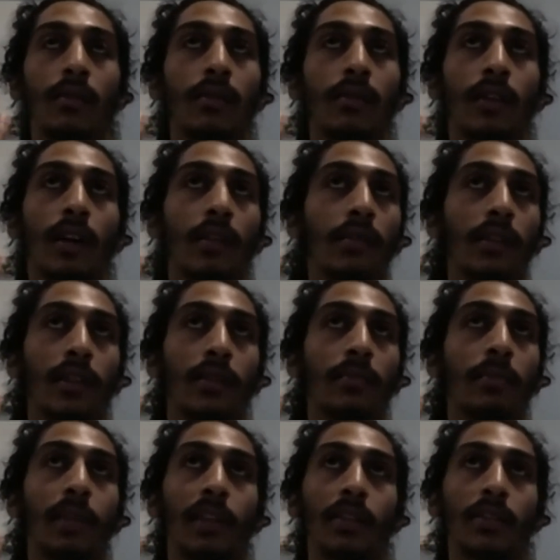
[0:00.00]
we don't have like
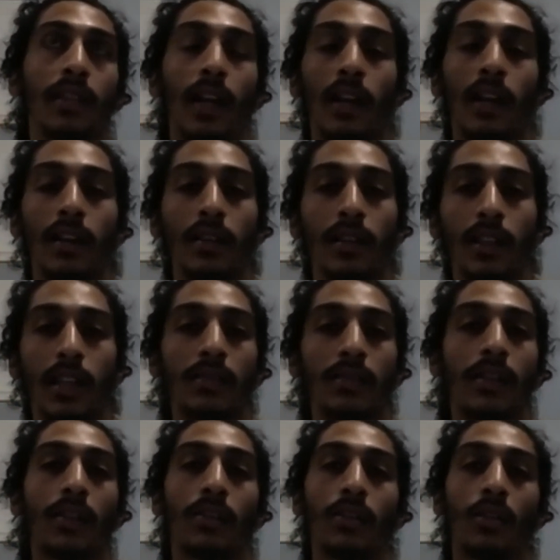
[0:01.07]
big soccer like that's
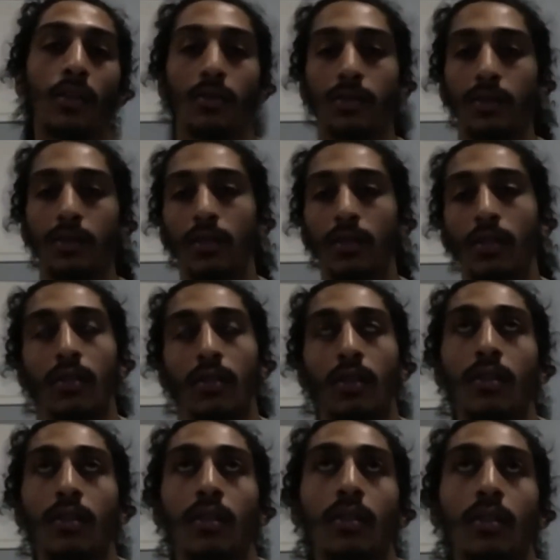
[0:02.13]
not our culture our,
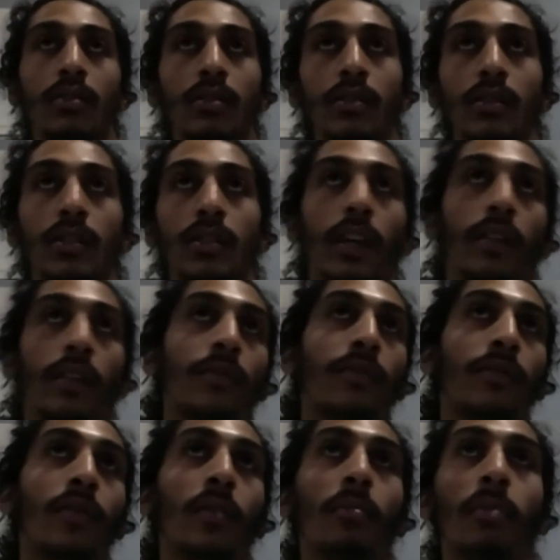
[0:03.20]
our culture is like
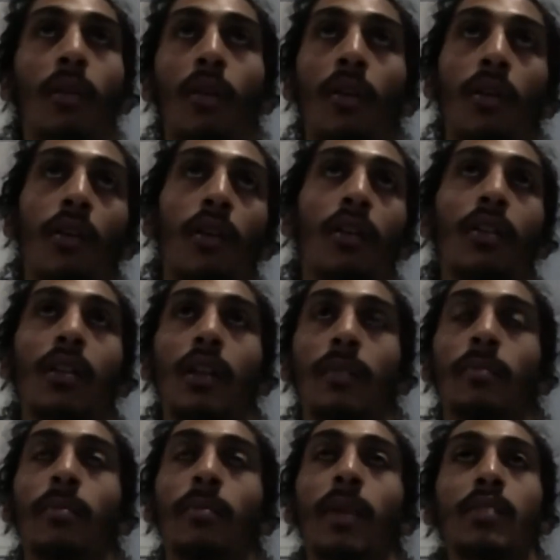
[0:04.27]
football
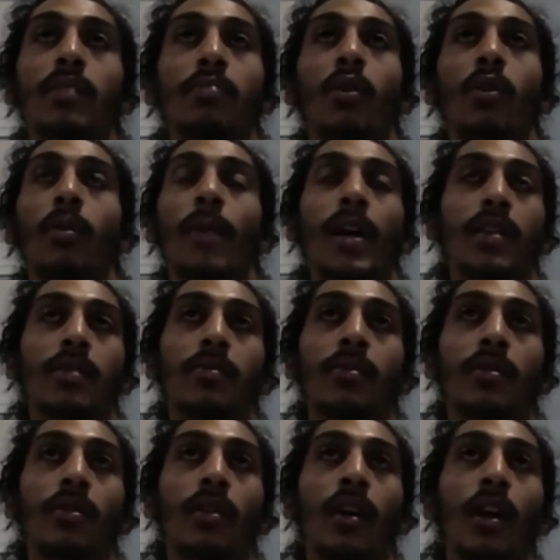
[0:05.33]
and baseball
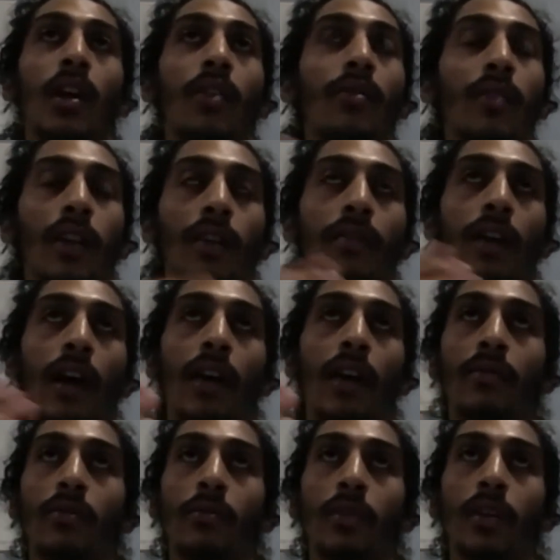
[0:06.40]
basketball whatever
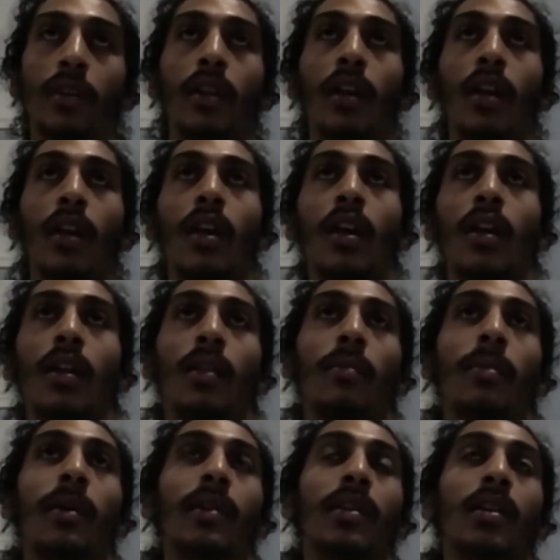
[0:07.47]
have you but
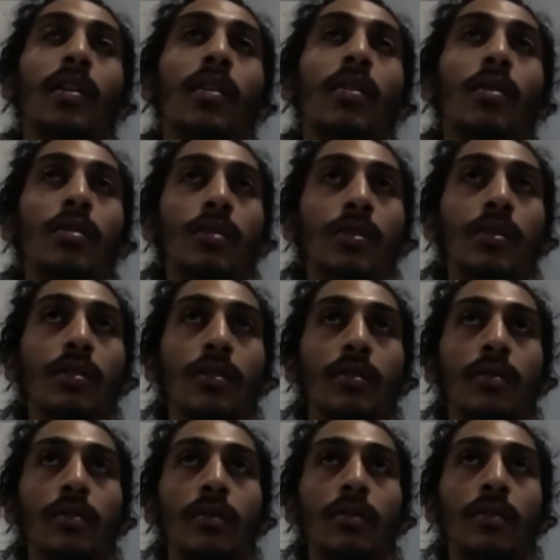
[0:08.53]
but the culture
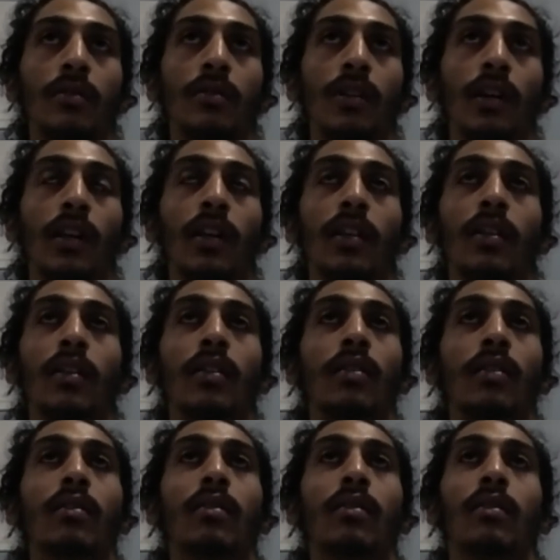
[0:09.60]

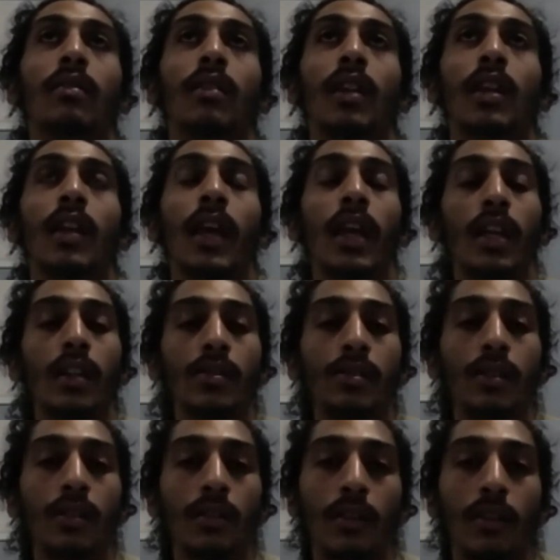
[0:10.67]
in in
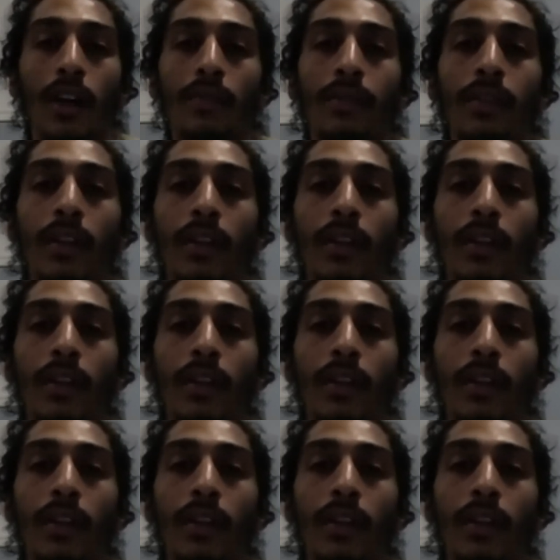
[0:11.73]
asia i feel like